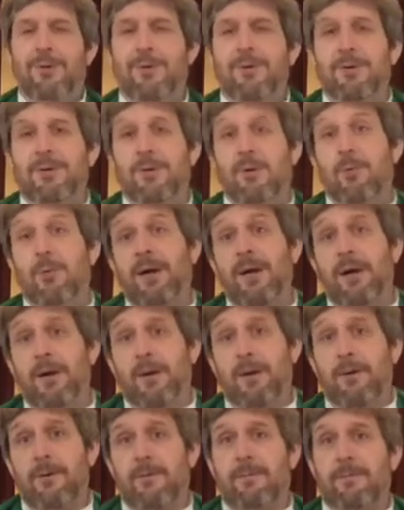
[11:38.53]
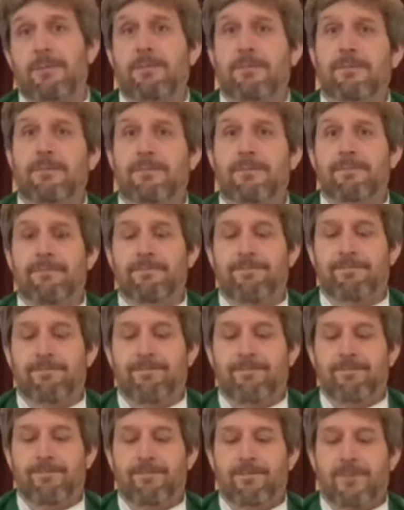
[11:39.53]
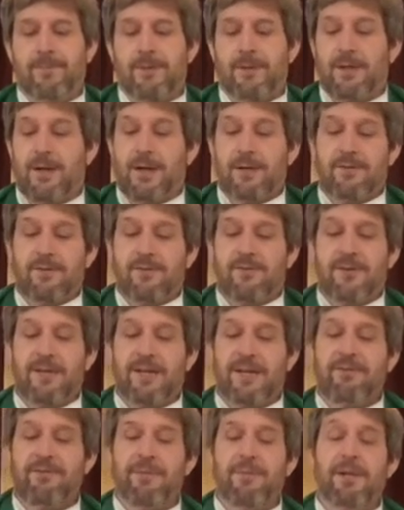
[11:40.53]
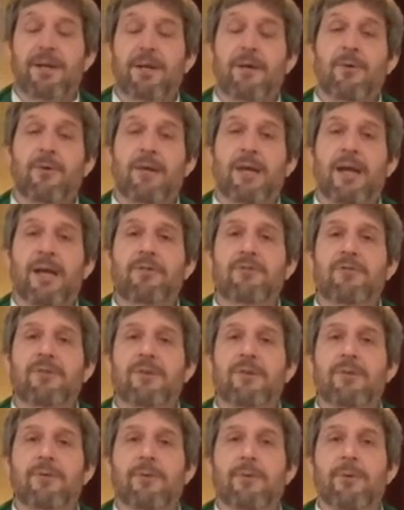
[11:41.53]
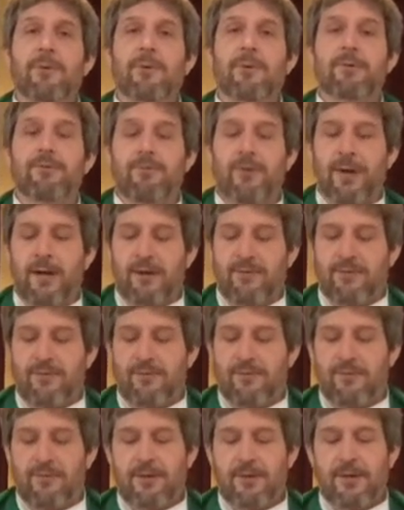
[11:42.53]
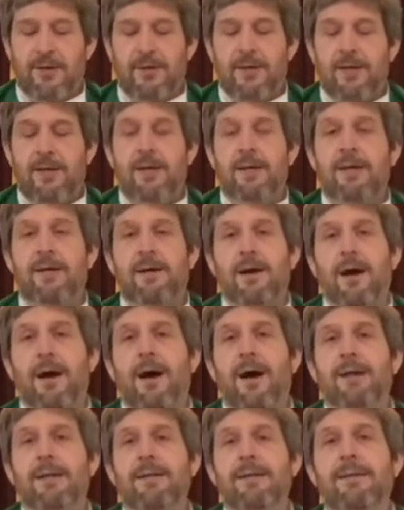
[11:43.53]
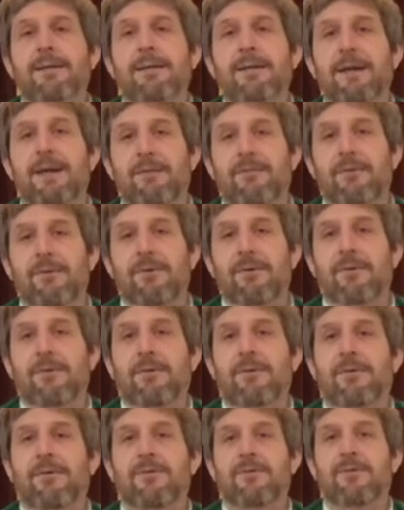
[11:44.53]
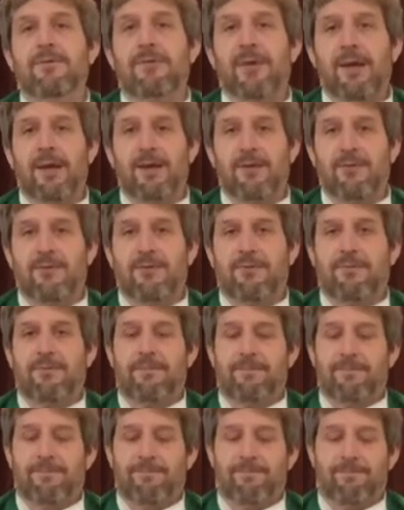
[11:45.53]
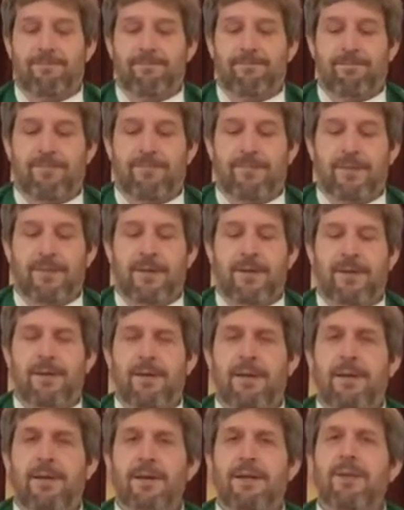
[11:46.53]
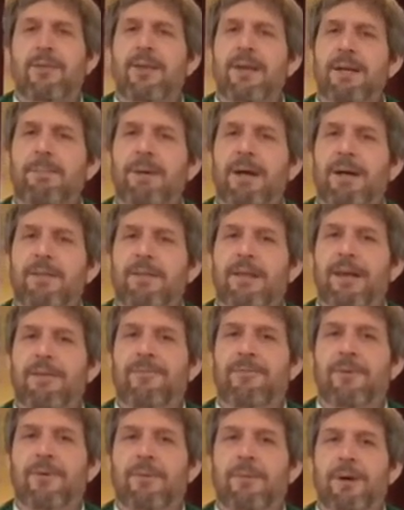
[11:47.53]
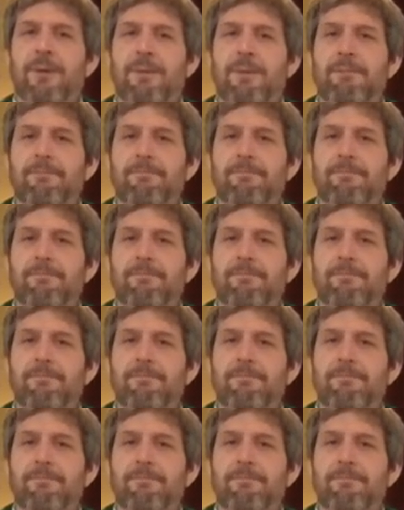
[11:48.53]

Go where? God doesn't give him a location or address. God never says. Now think about that for a moment.